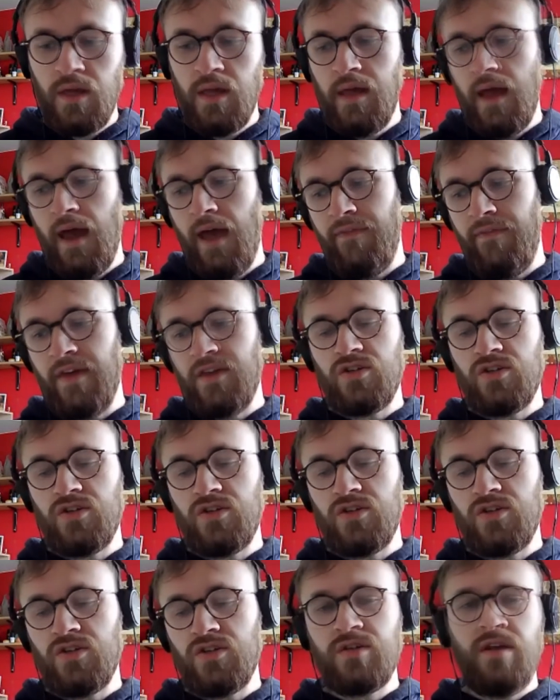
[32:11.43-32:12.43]
And they just
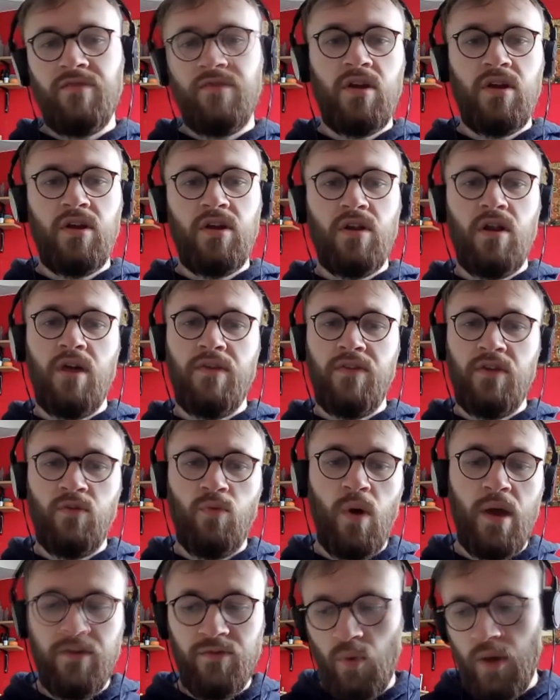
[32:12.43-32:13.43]
give you like these ways where
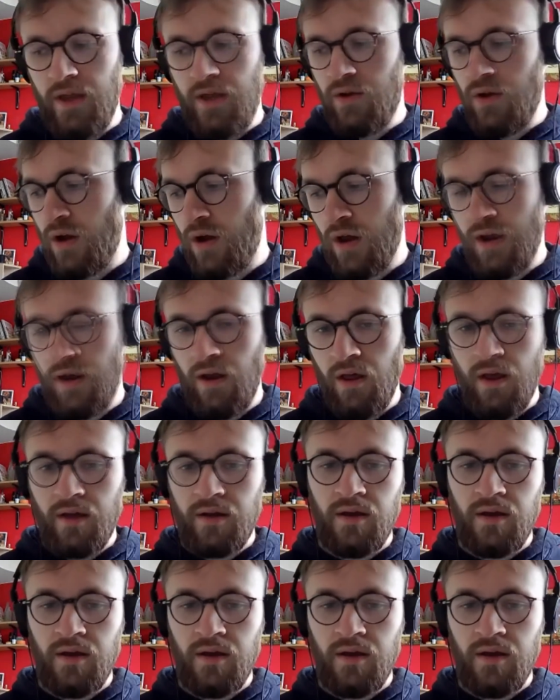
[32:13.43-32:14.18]
you can kind of like